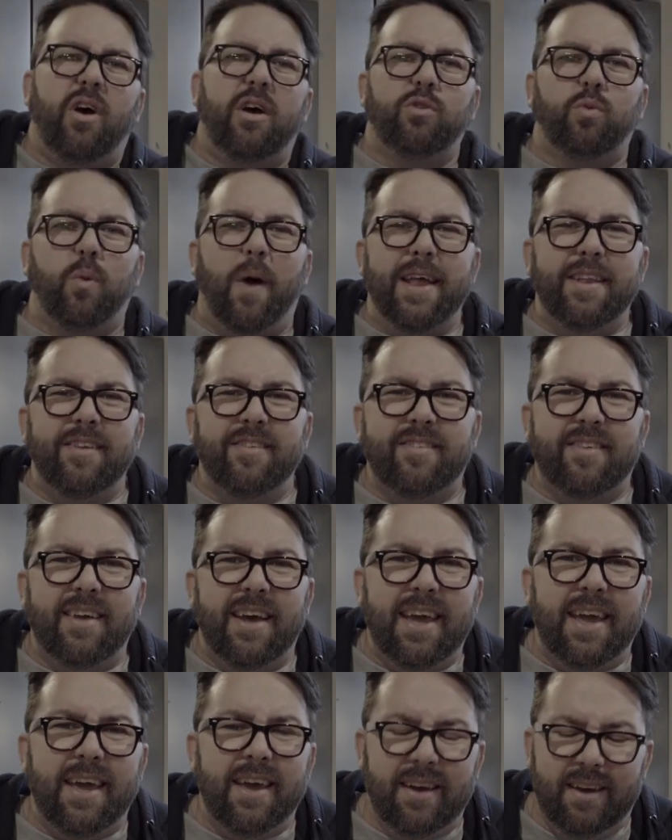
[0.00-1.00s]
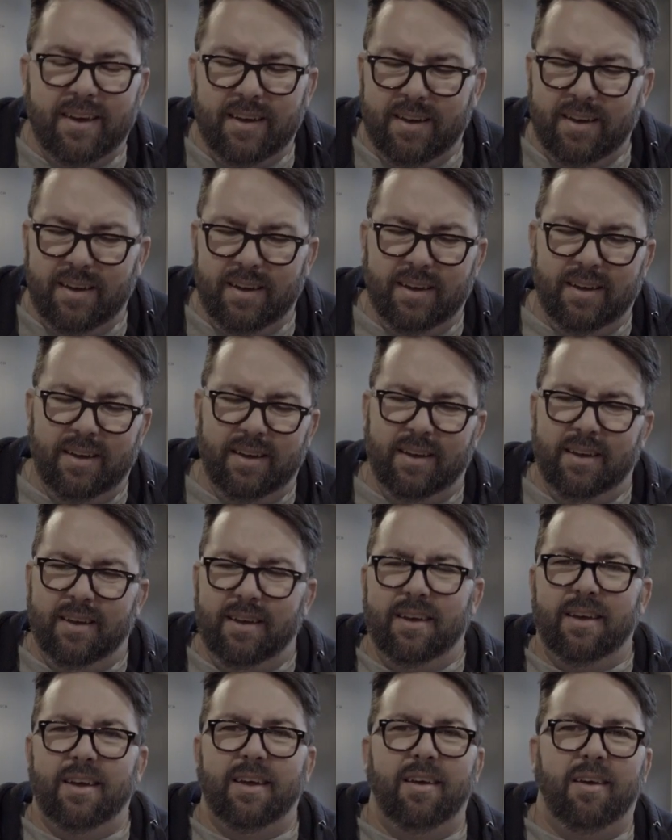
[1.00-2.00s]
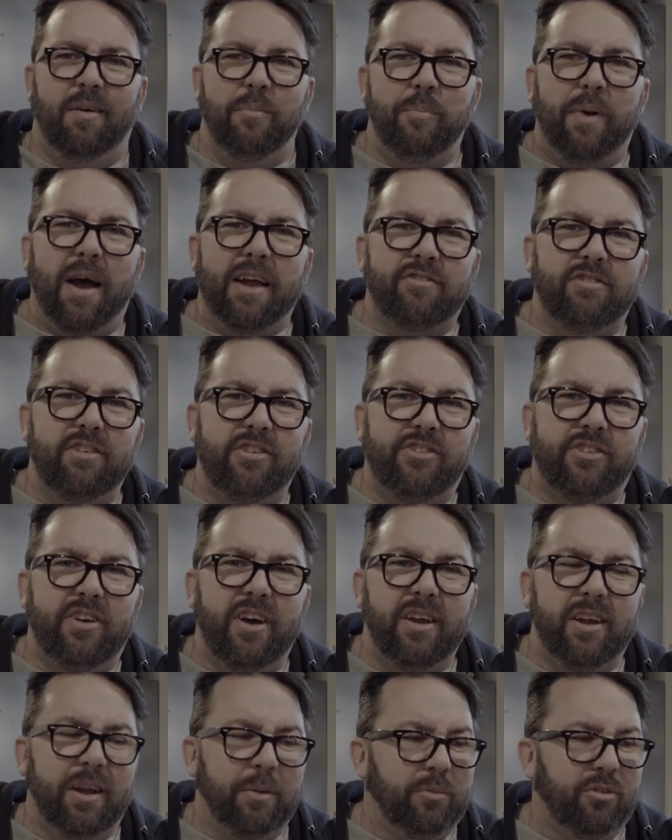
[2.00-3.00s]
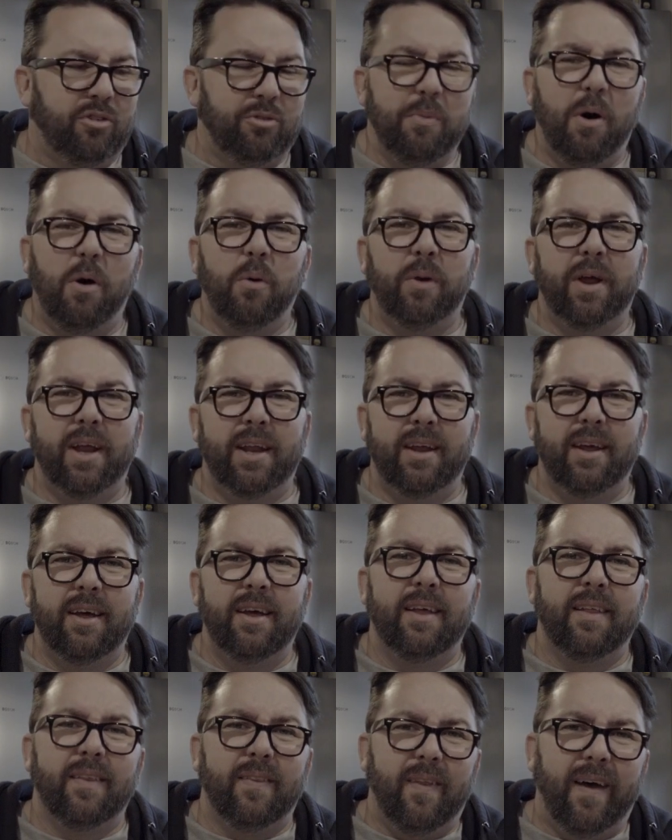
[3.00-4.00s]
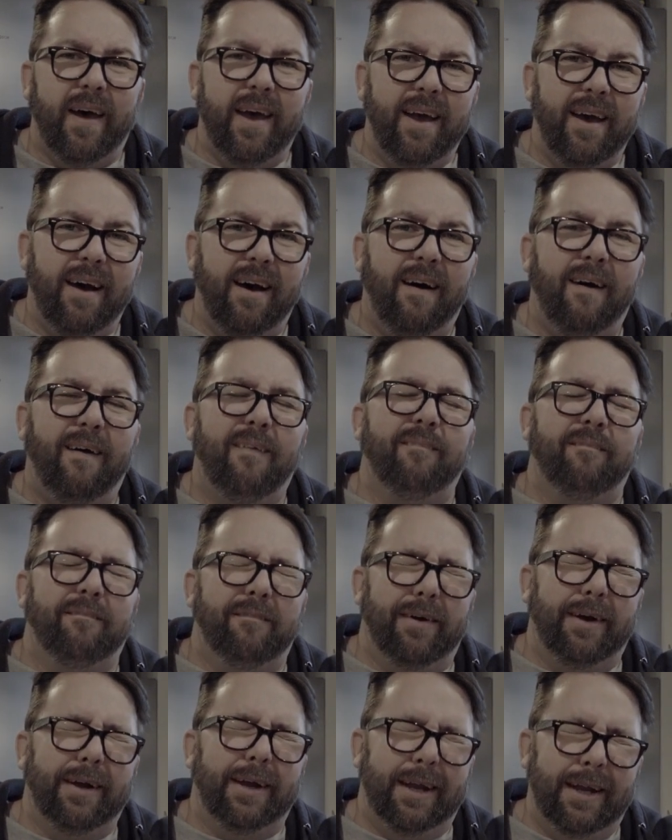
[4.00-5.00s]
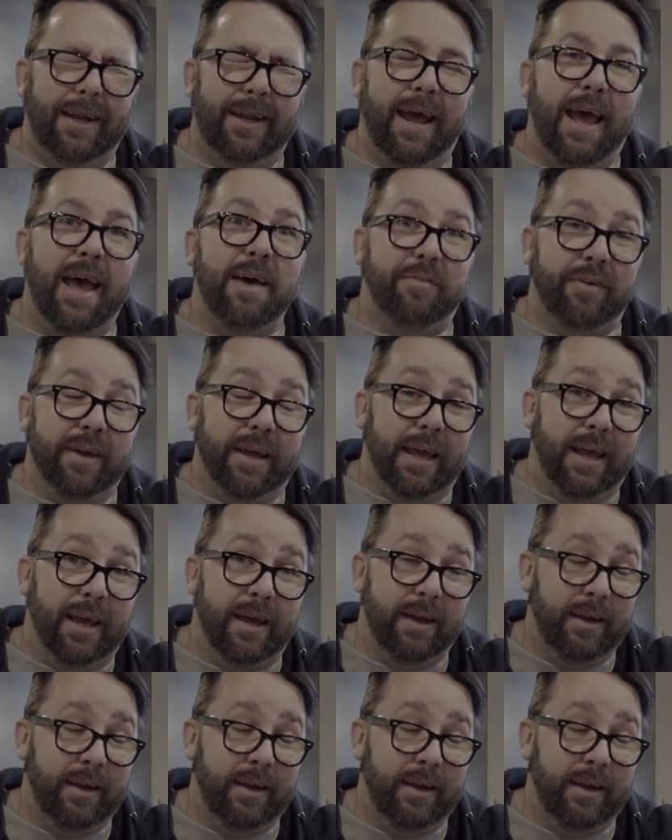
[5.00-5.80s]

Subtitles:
it's Wednesday. Batteries turned up this morning. They are fucking heavy.